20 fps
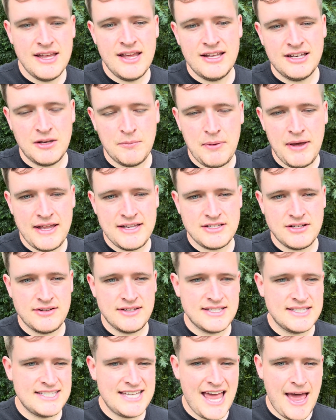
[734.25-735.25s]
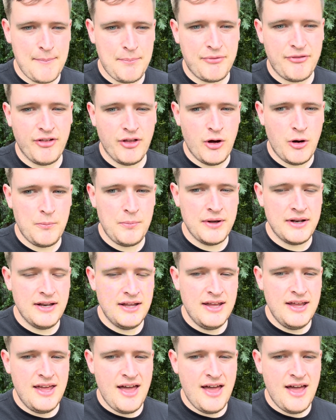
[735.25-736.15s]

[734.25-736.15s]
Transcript: depends on sap flow, but